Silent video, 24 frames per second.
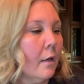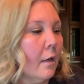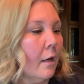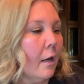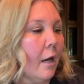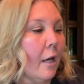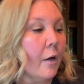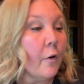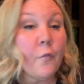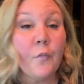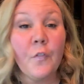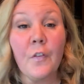
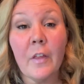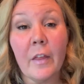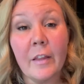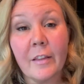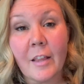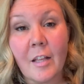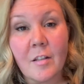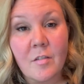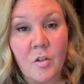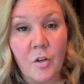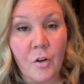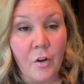I don't feel like
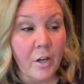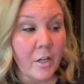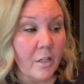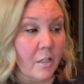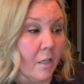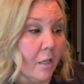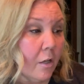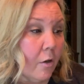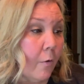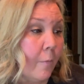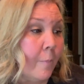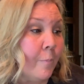that's a great
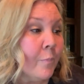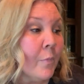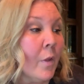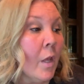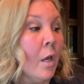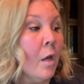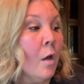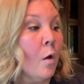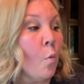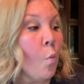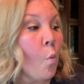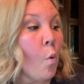deal.
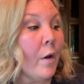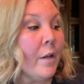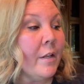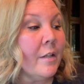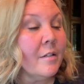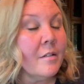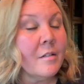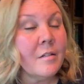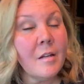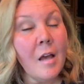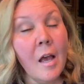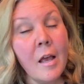What
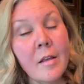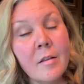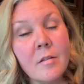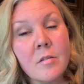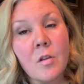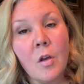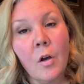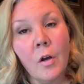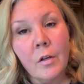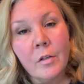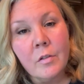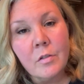it does
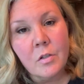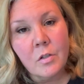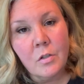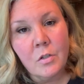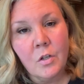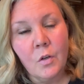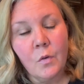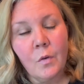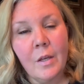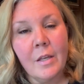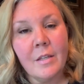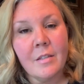also
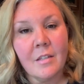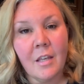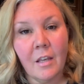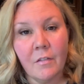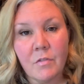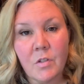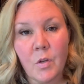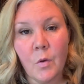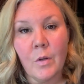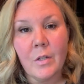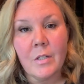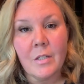do is
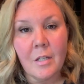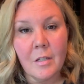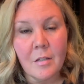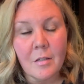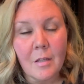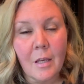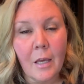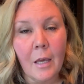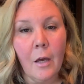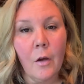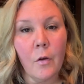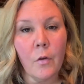gives you a
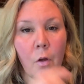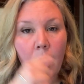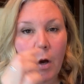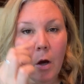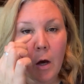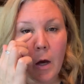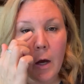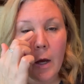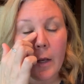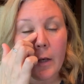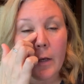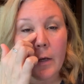discount
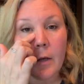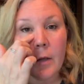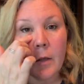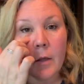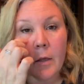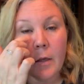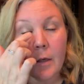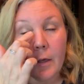on